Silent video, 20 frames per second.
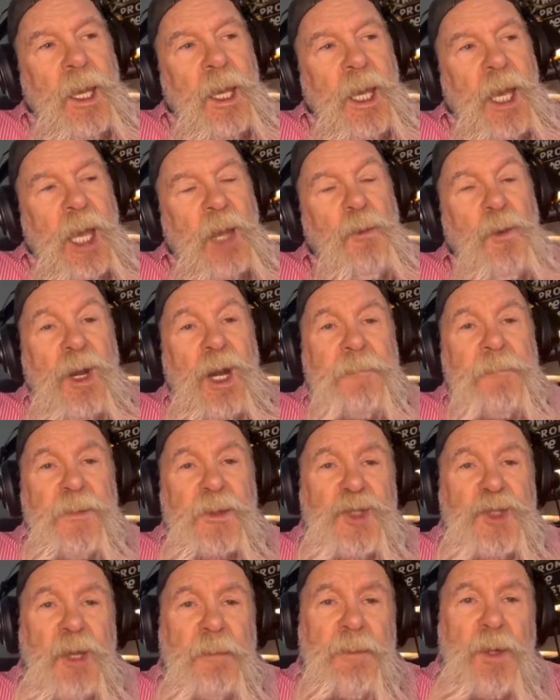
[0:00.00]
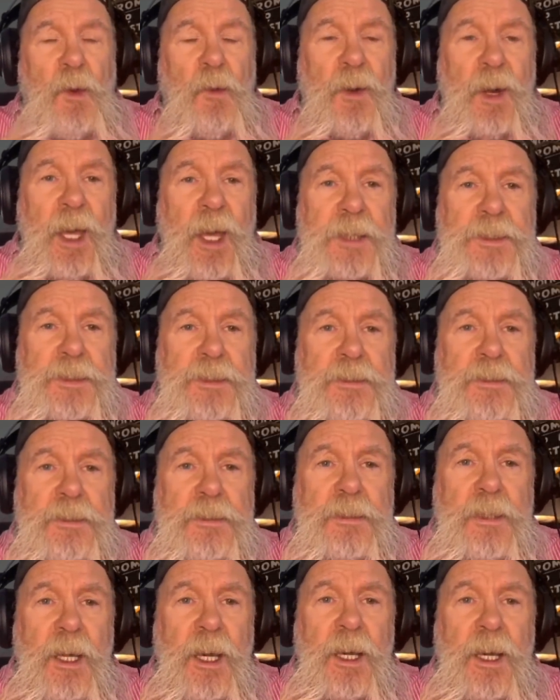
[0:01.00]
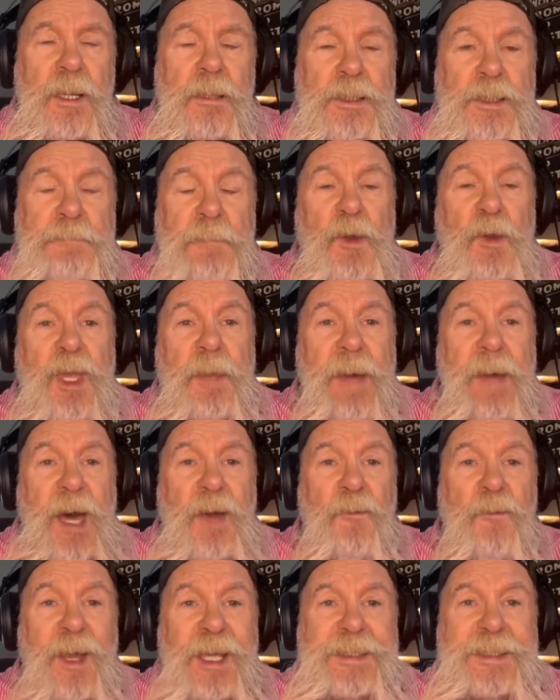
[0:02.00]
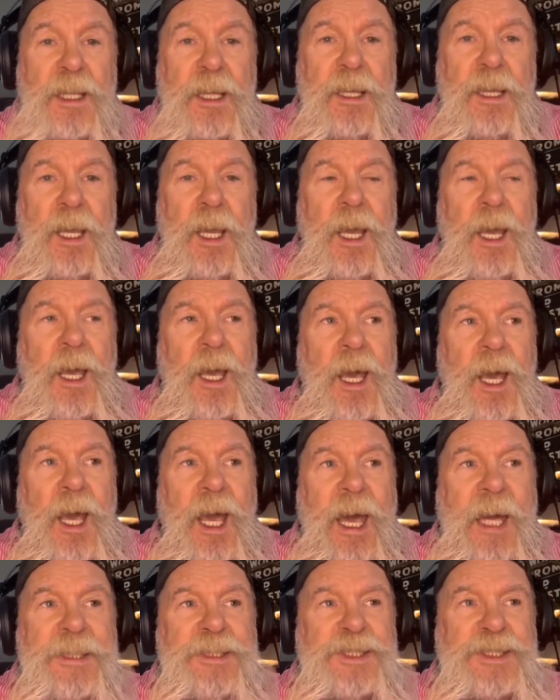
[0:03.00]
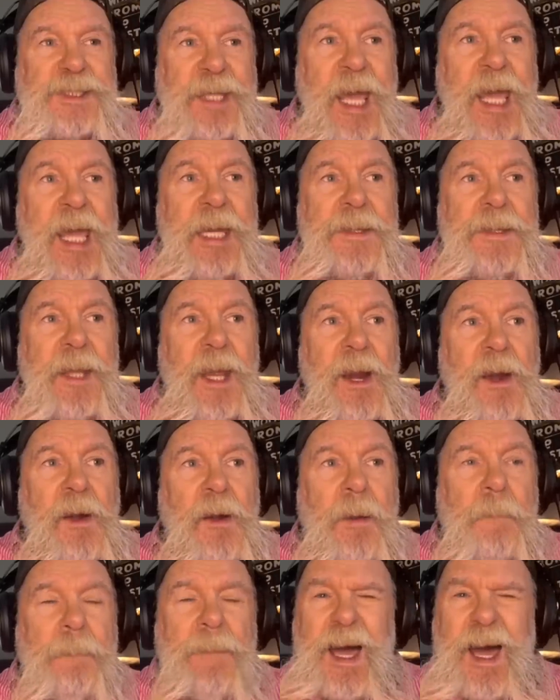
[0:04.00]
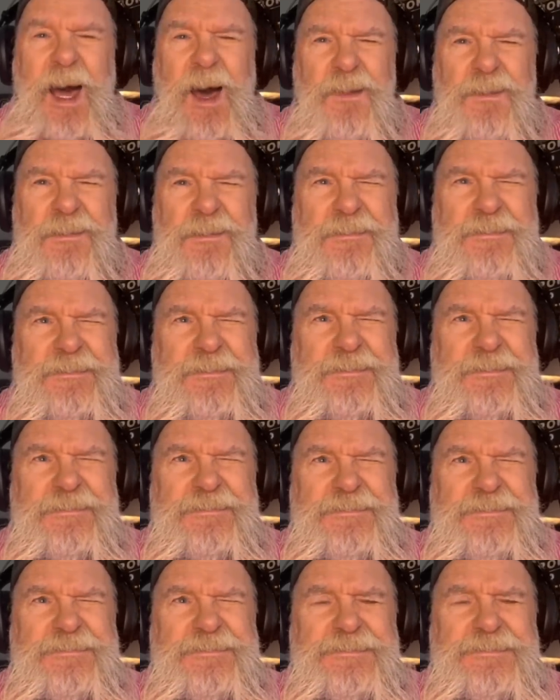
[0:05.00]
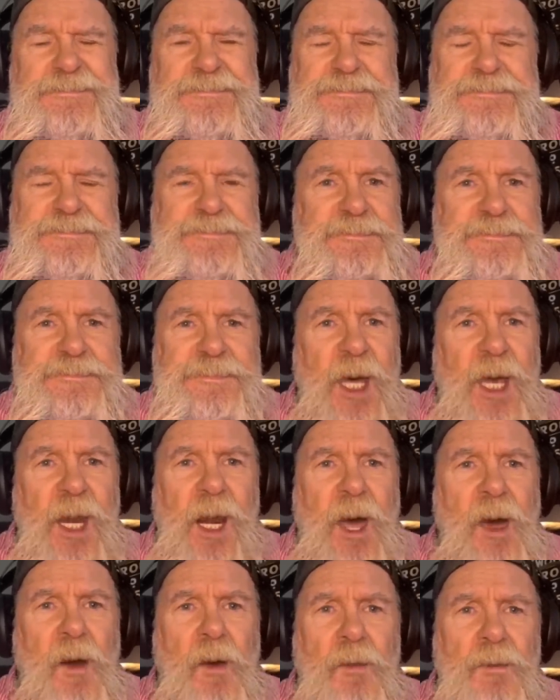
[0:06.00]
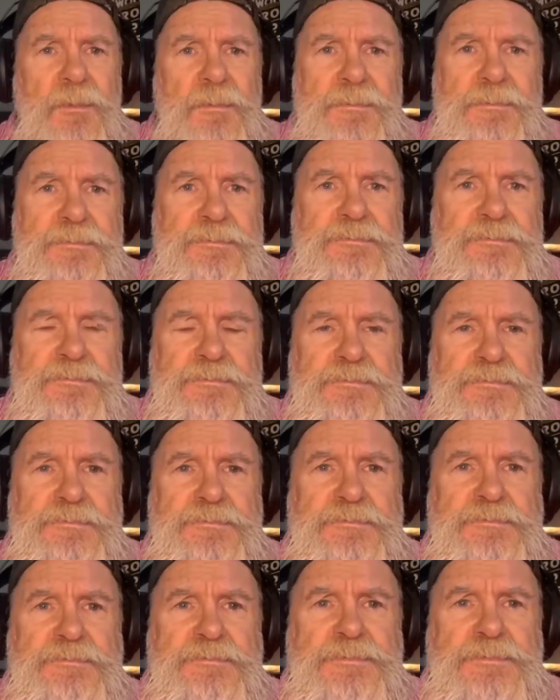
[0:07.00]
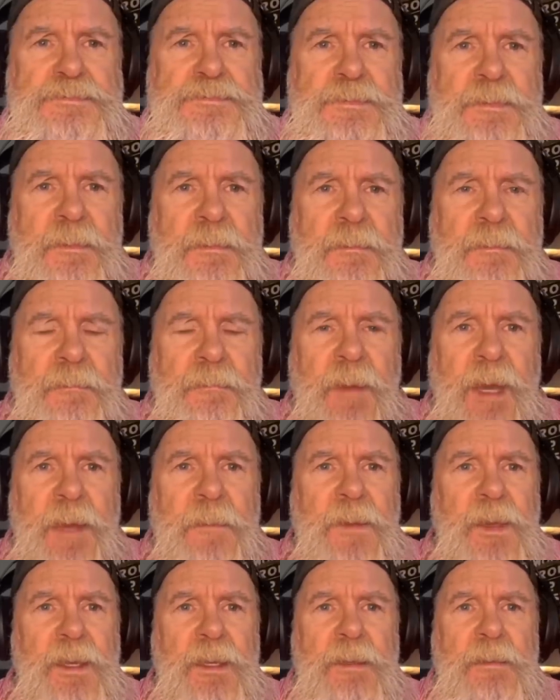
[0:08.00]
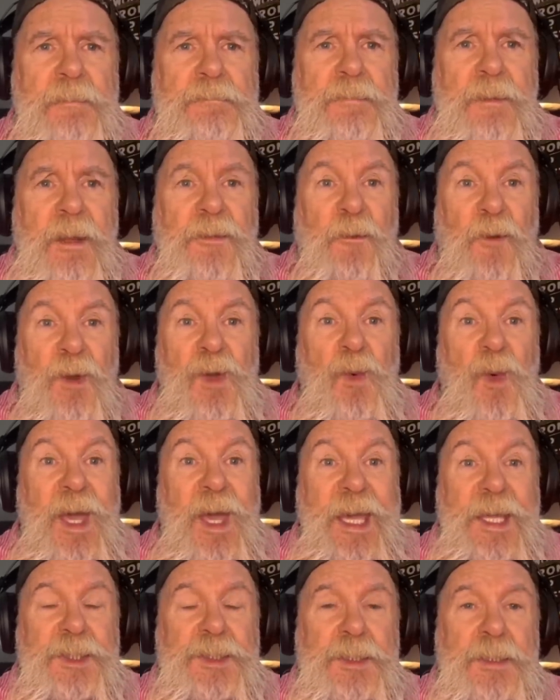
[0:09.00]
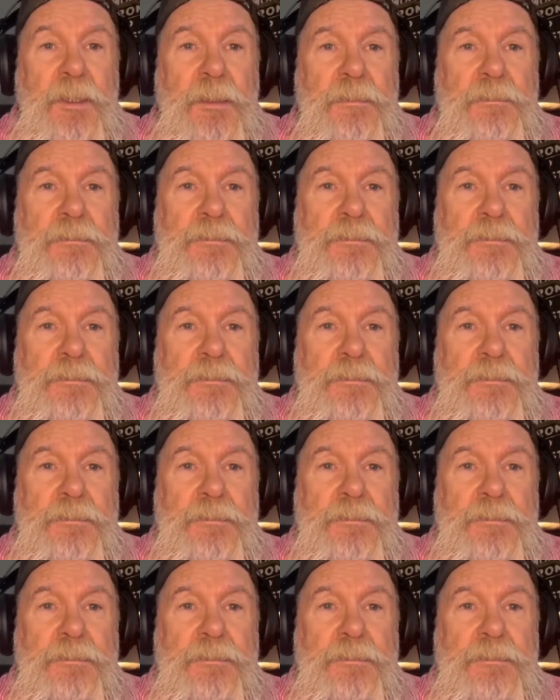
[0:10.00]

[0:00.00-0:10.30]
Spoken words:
He went up to Jim Cornette's Smoky Mountain Wrestling and stayed there about not long, maybe 3 weeks.